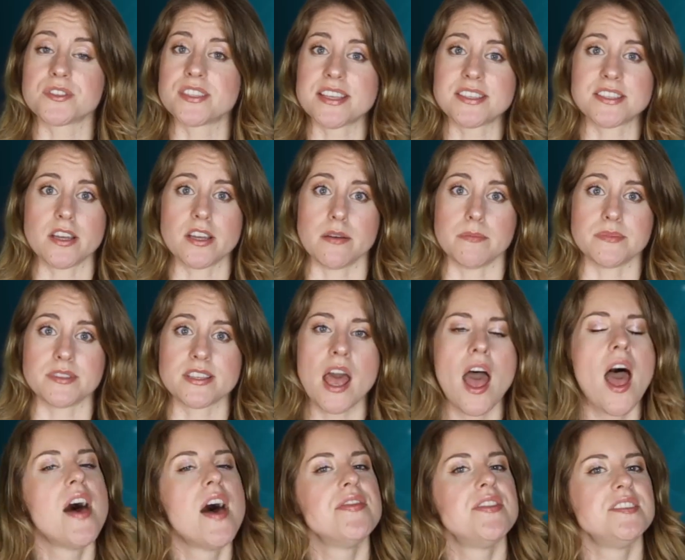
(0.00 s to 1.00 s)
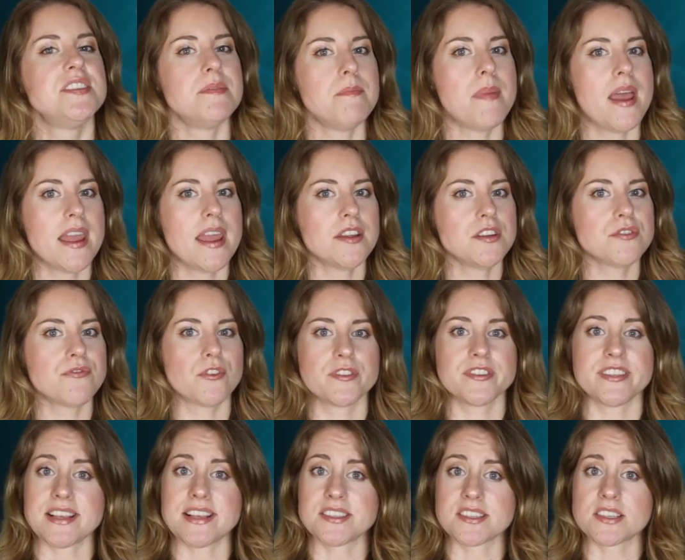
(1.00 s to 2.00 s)
systems, the demand for
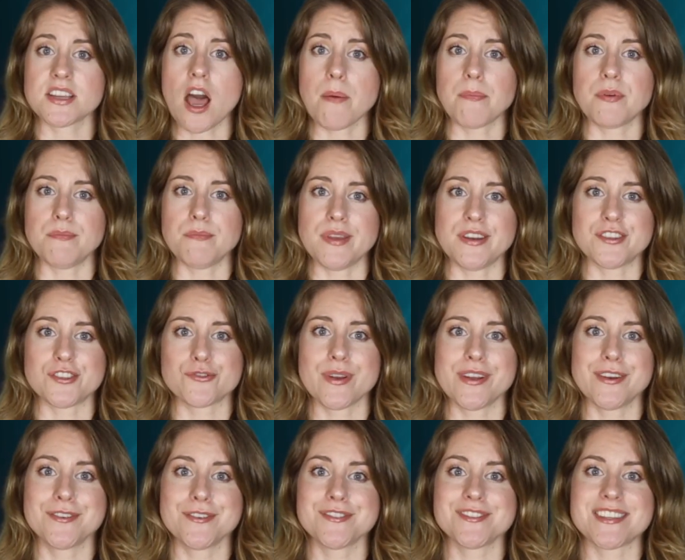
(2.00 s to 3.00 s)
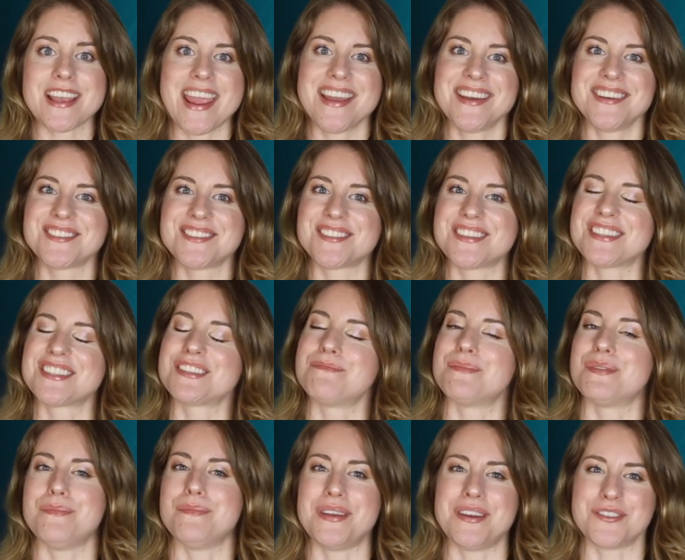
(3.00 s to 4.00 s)
desktop administrators and system
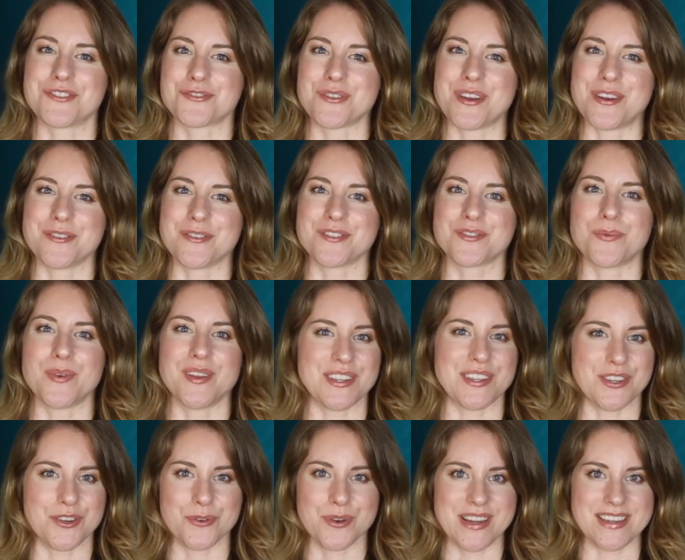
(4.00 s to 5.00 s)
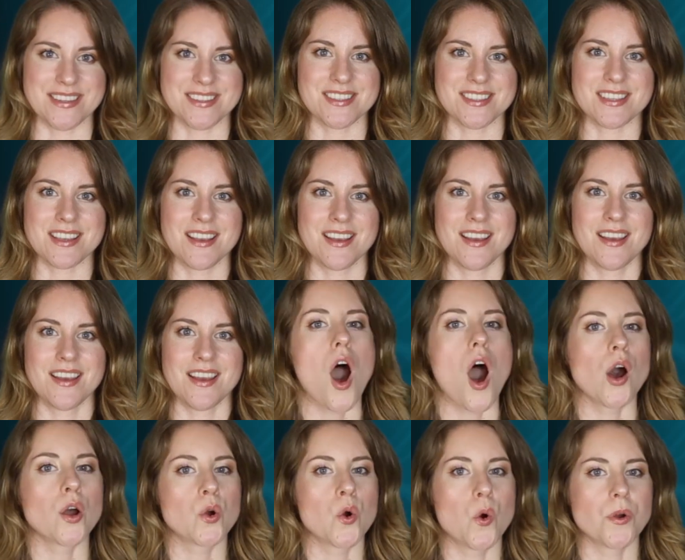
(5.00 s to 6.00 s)
administrators will increase.
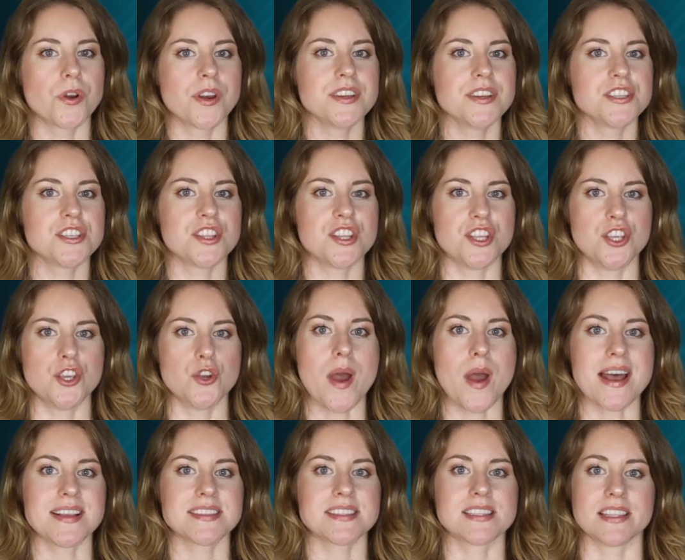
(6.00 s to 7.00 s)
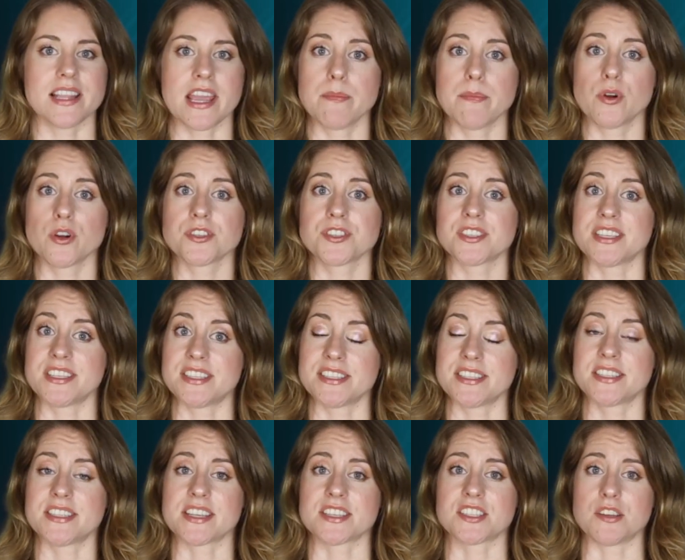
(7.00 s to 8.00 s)
According to the U.S. Labor
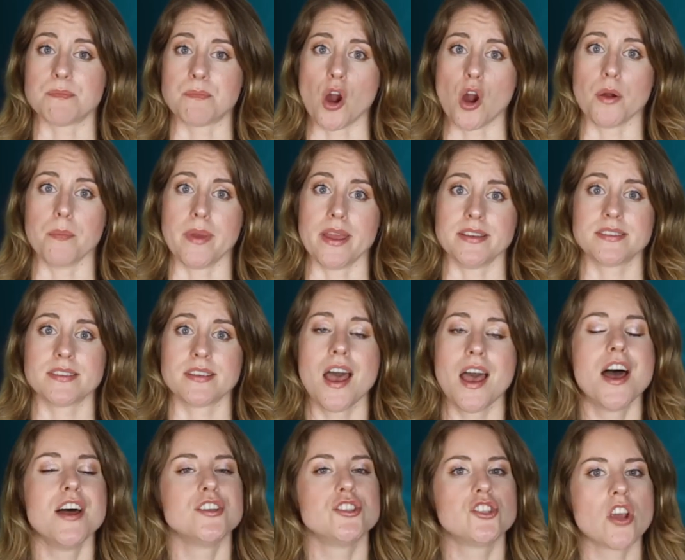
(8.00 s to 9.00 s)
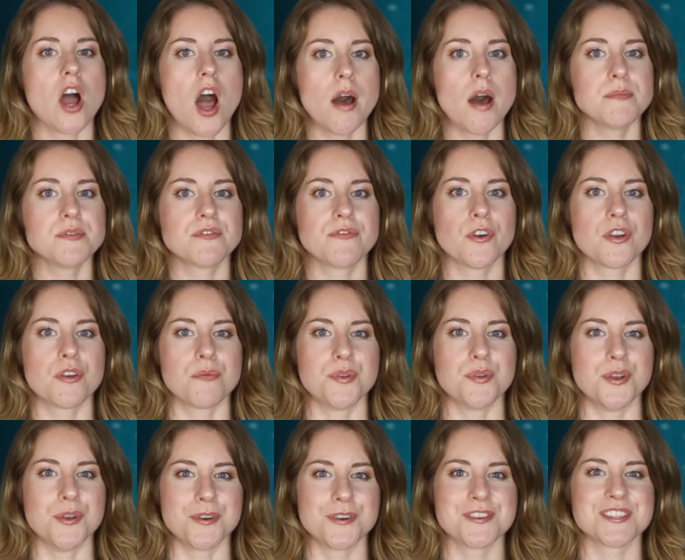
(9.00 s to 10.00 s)
Statistics Department, jobs for
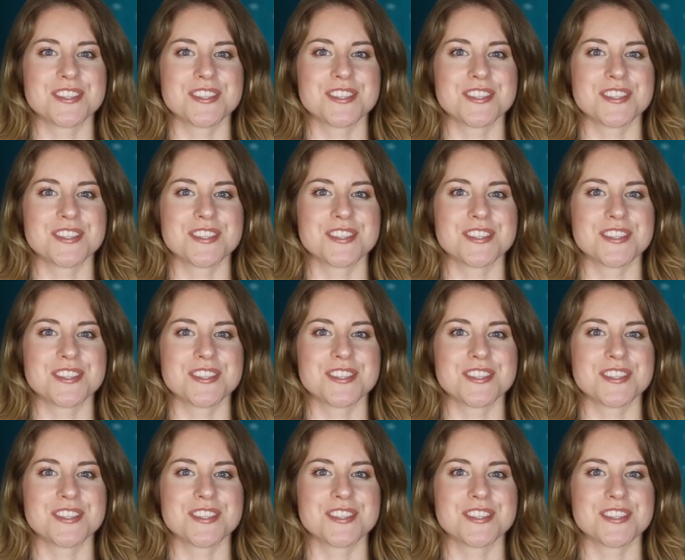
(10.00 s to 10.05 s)
computer